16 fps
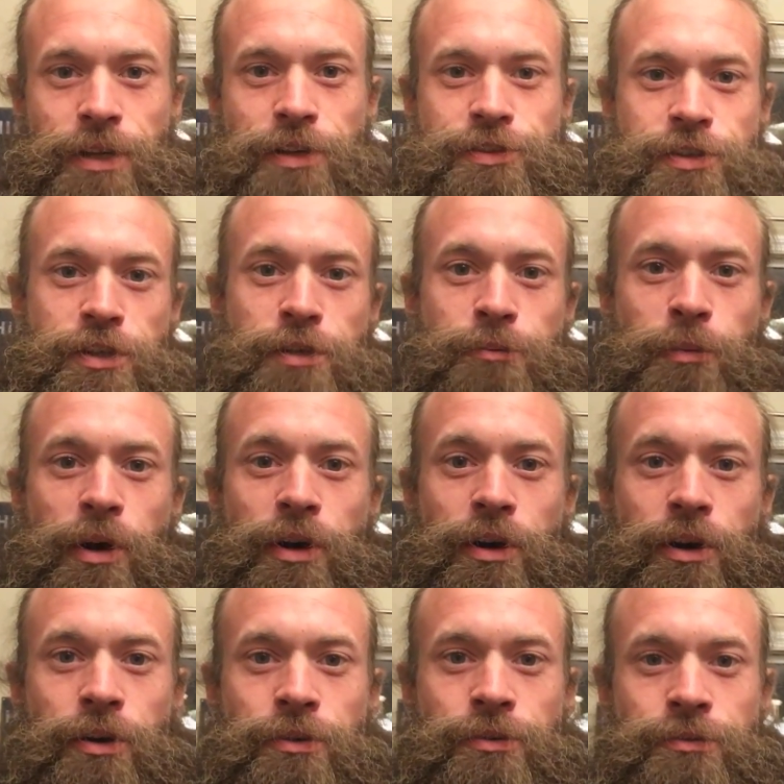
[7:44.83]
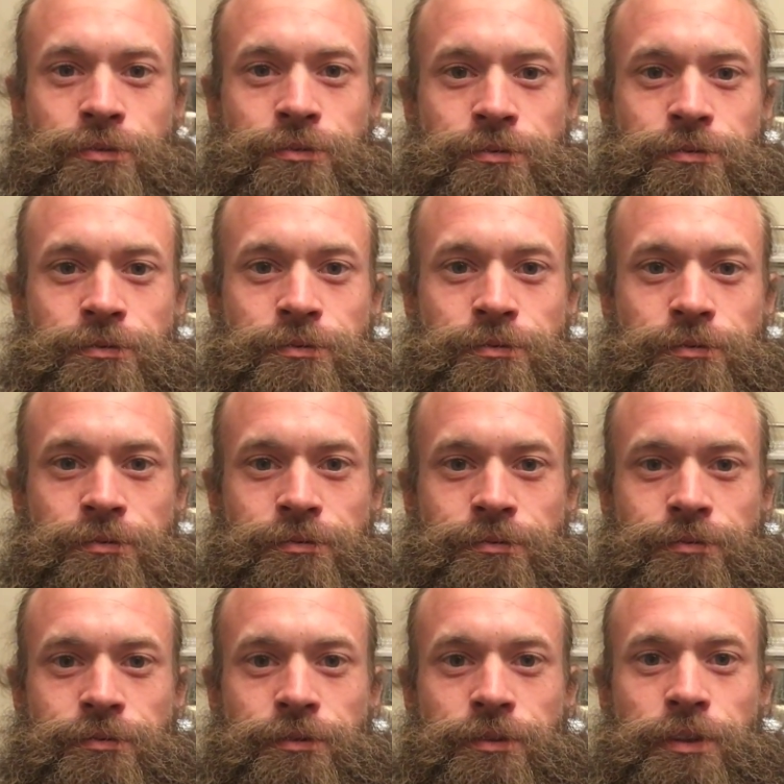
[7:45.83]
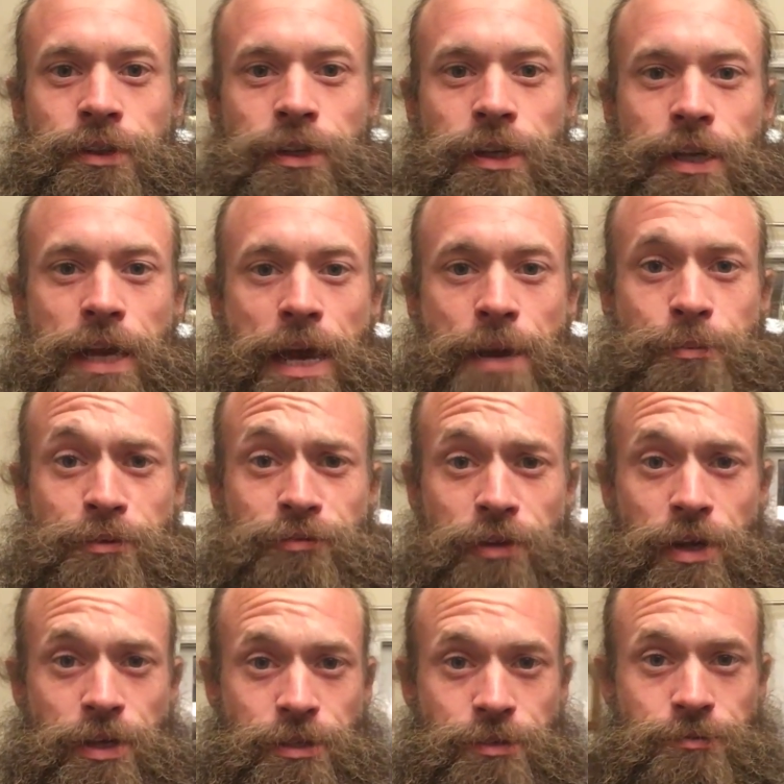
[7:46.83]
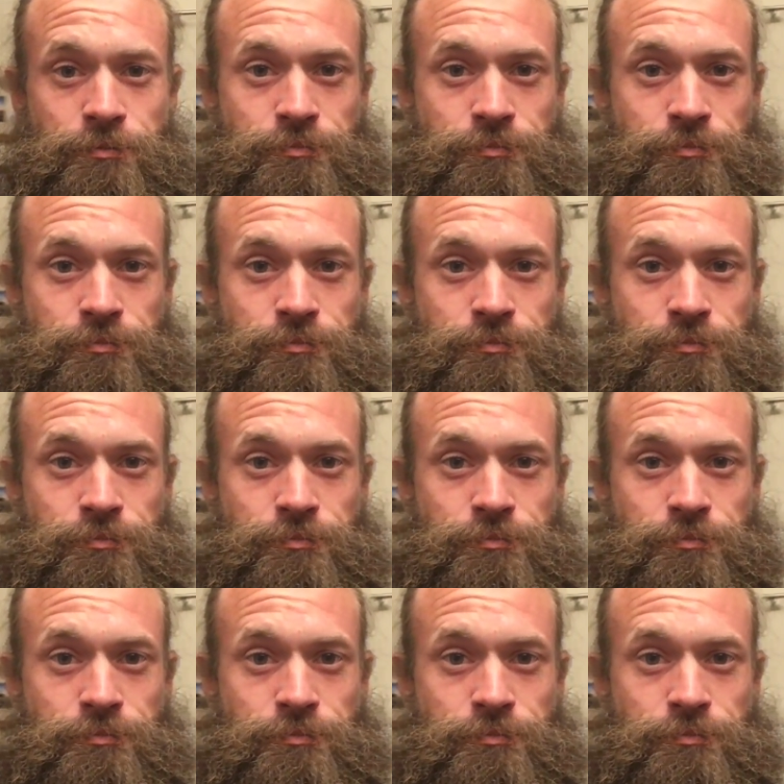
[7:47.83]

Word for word: I'll see you tomorrow, and happy flying.